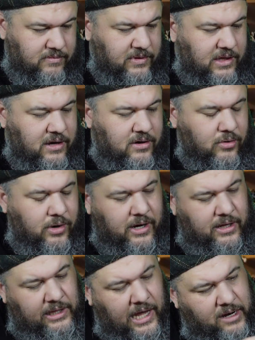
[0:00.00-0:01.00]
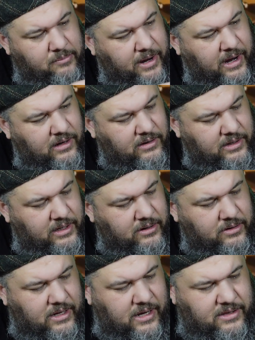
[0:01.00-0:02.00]
No light paneling
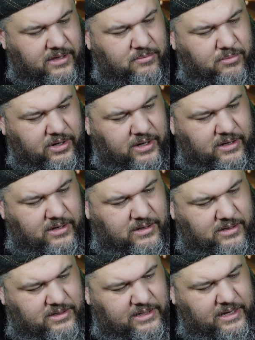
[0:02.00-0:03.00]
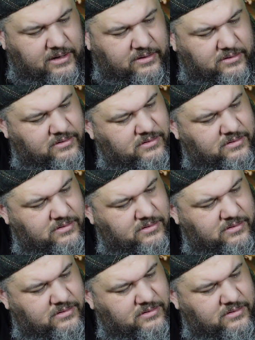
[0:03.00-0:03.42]
or nothing, but still.